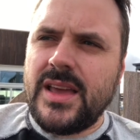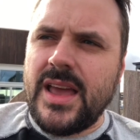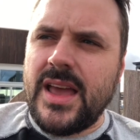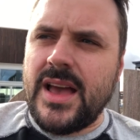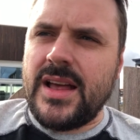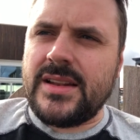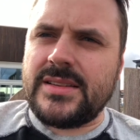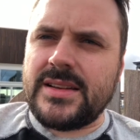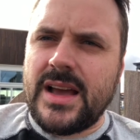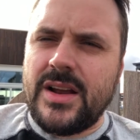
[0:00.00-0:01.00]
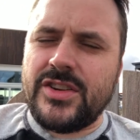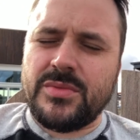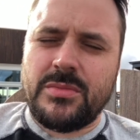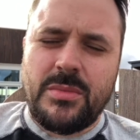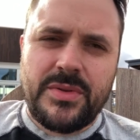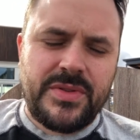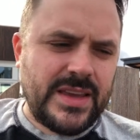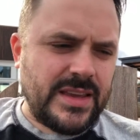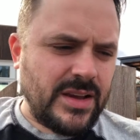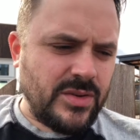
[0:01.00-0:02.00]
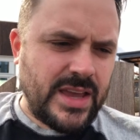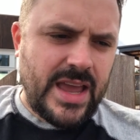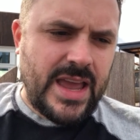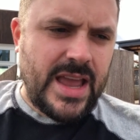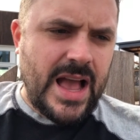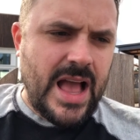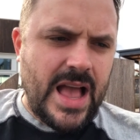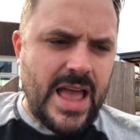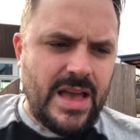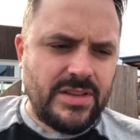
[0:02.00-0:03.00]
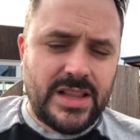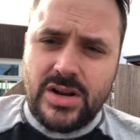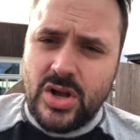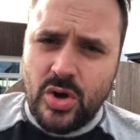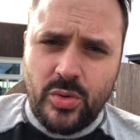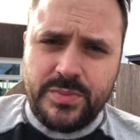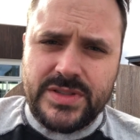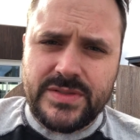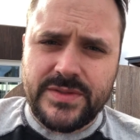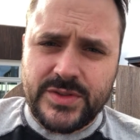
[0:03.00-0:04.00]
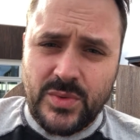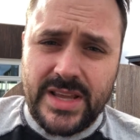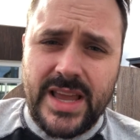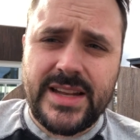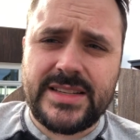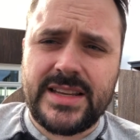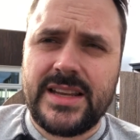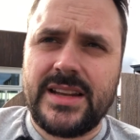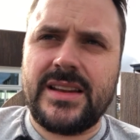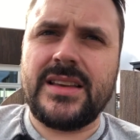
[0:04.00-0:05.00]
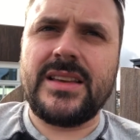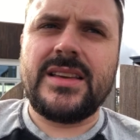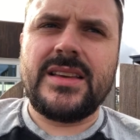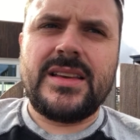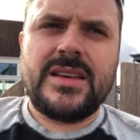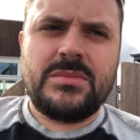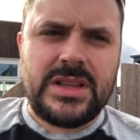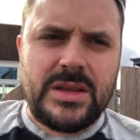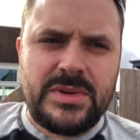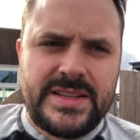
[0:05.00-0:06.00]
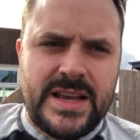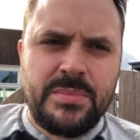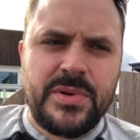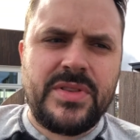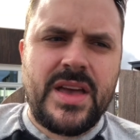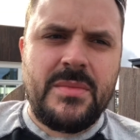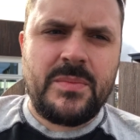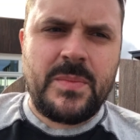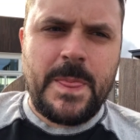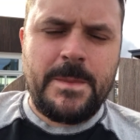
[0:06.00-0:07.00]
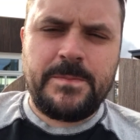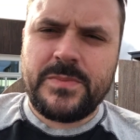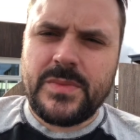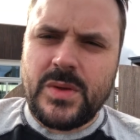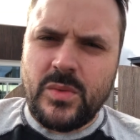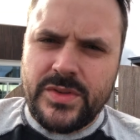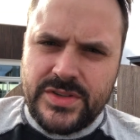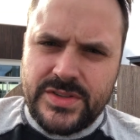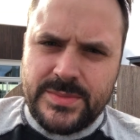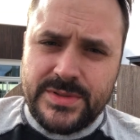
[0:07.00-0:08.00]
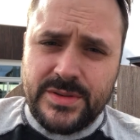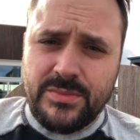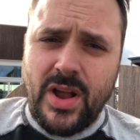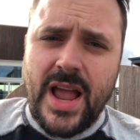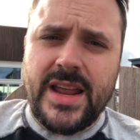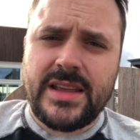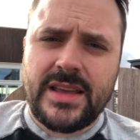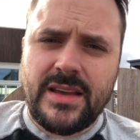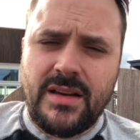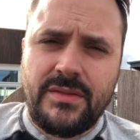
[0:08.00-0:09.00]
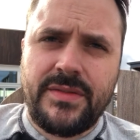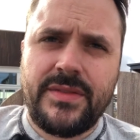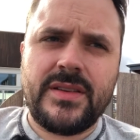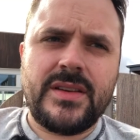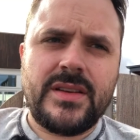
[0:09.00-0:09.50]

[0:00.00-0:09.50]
And I just remember thinking, okay, I have a lot of hopes for 2018, but let me temper them with just some sobriety of,